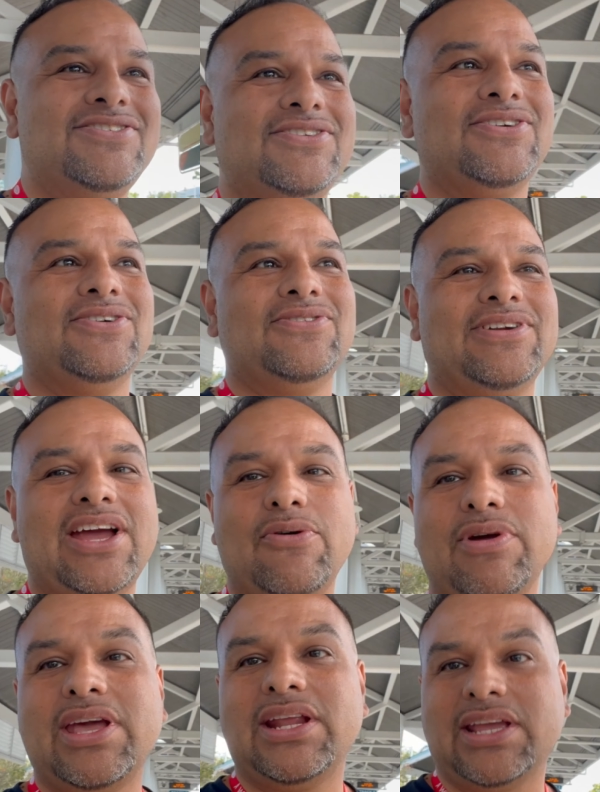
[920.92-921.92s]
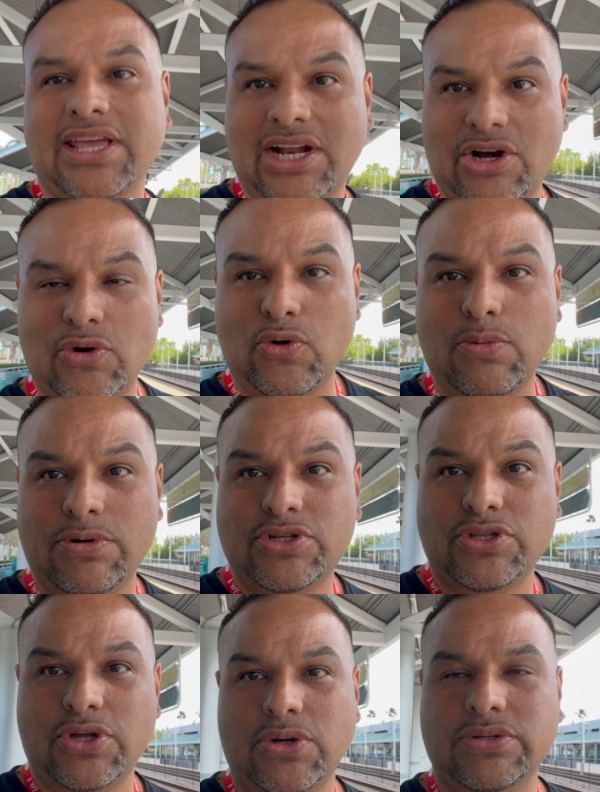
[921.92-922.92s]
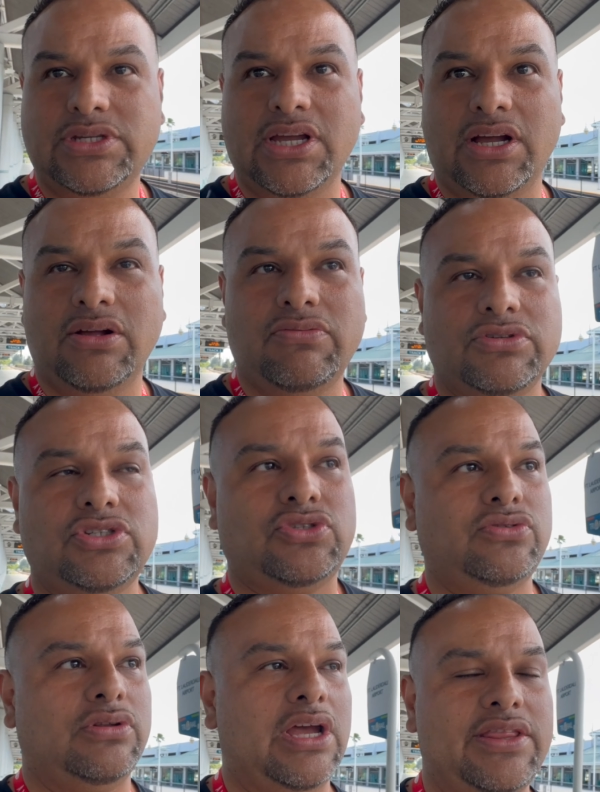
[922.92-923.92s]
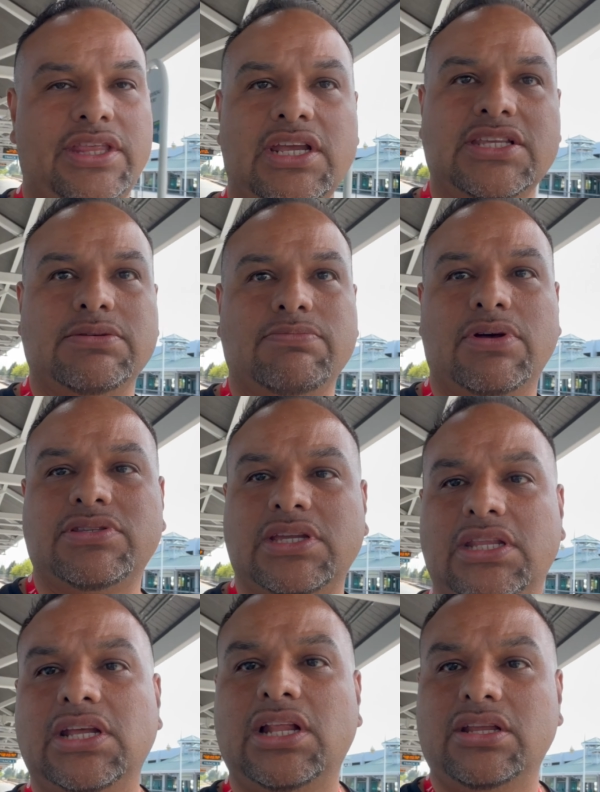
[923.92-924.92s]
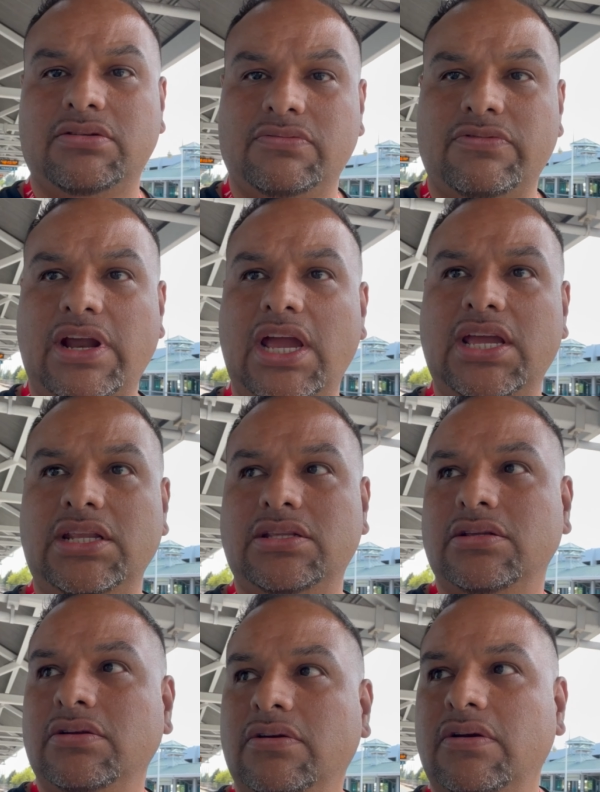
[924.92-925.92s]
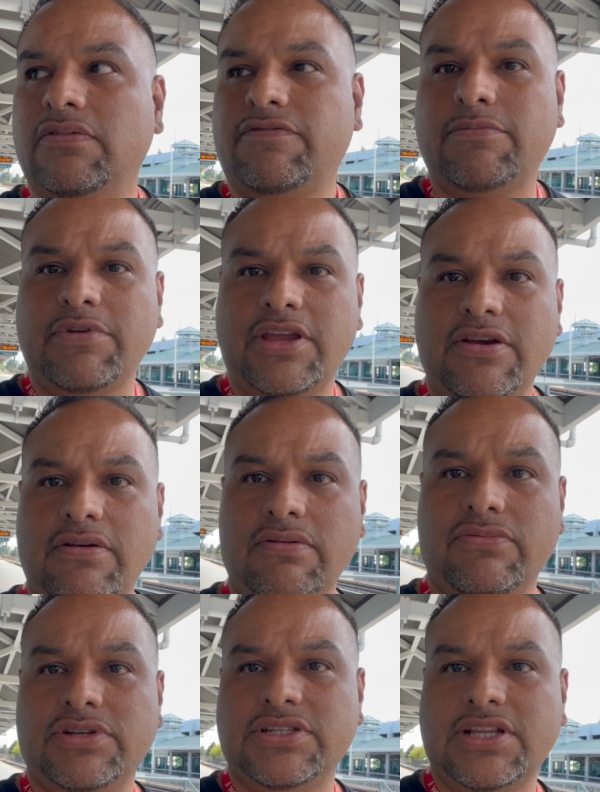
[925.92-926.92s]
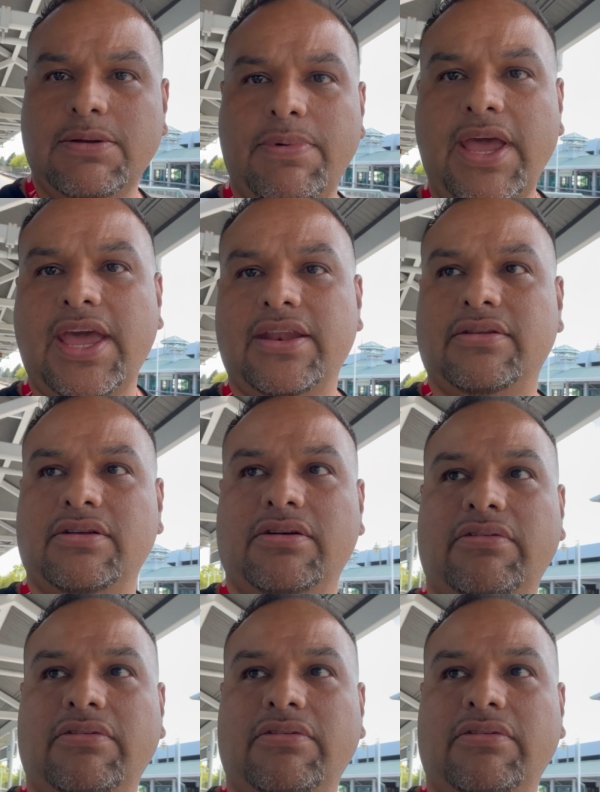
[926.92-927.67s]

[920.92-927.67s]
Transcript: so now we gotta get our Uber to the hotel, which I think it's about $10 ride from here, which is not bad. All